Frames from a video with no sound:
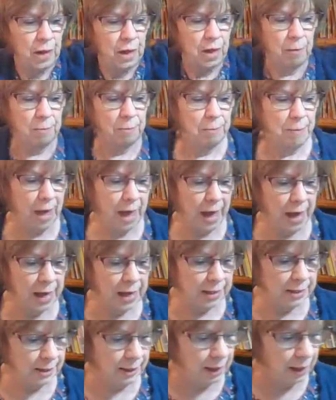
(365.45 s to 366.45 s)

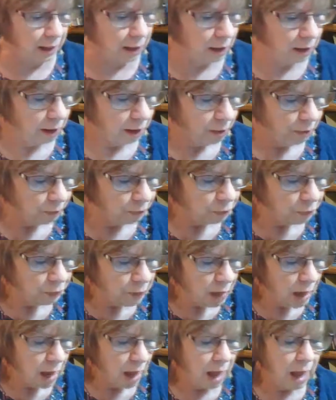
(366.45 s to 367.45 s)
Amazing.
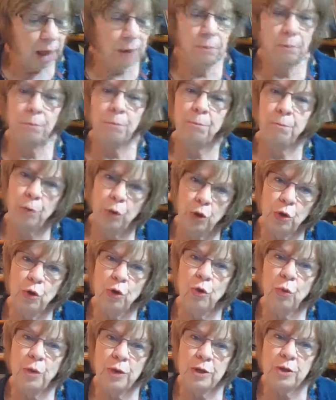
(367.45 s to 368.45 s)
And blue
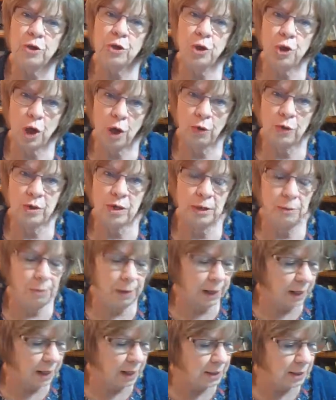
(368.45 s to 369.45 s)
was chosen
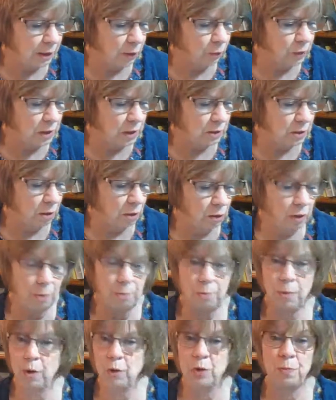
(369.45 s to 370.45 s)
because it was the
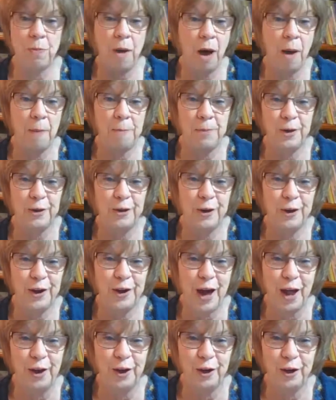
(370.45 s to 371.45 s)
most popular
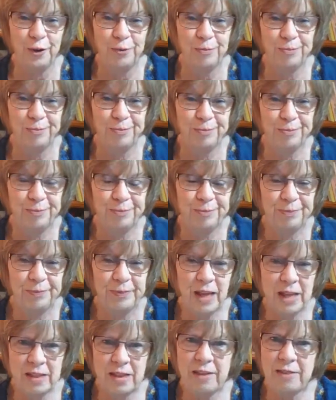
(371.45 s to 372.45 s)
color.
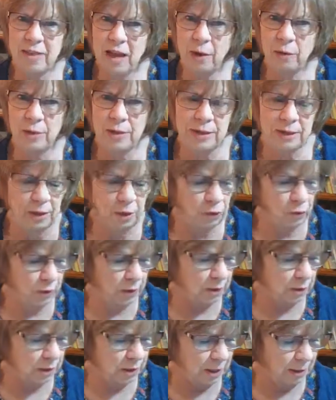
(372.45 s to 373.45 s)
I thought that was
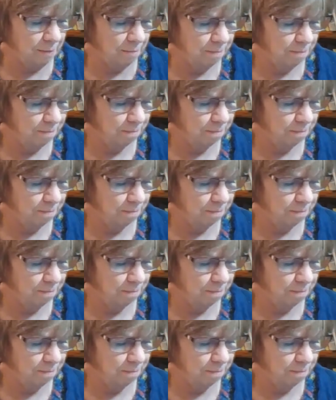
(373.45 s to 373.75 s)
interesting.